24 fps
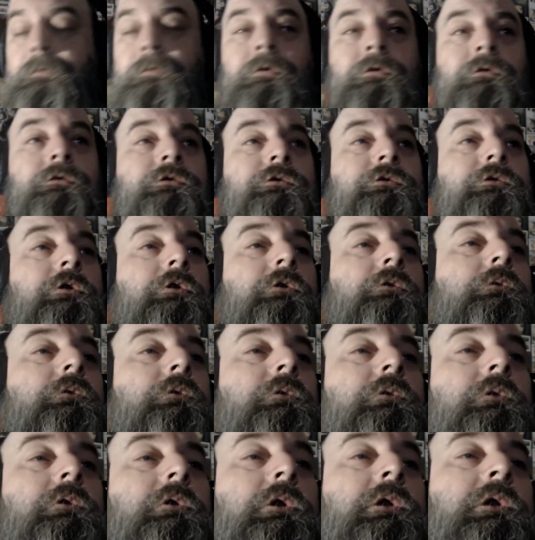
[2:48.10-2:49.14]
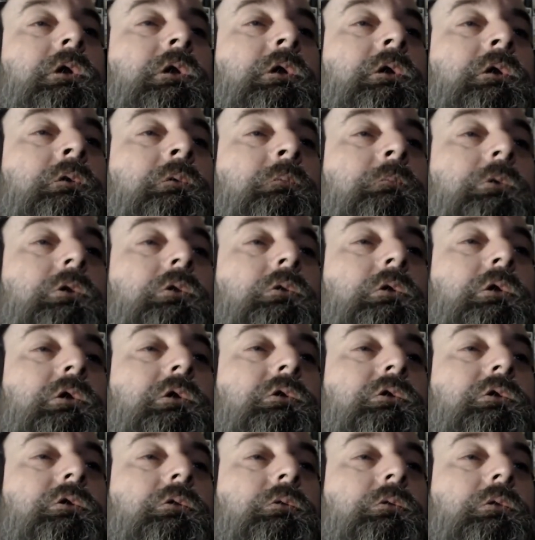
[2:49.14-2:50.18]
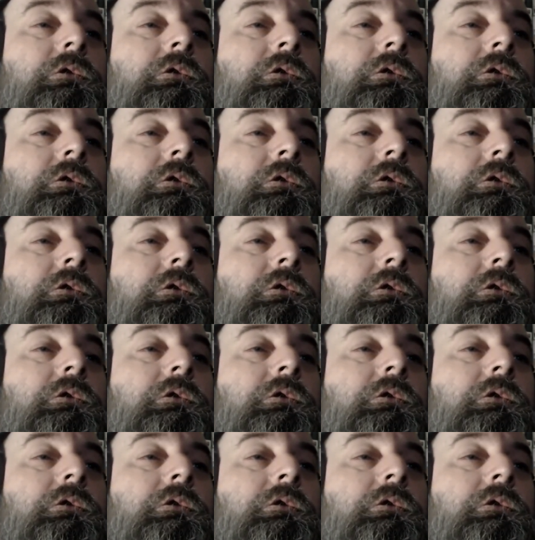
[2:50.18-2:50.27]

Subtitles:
So, again, I'm going to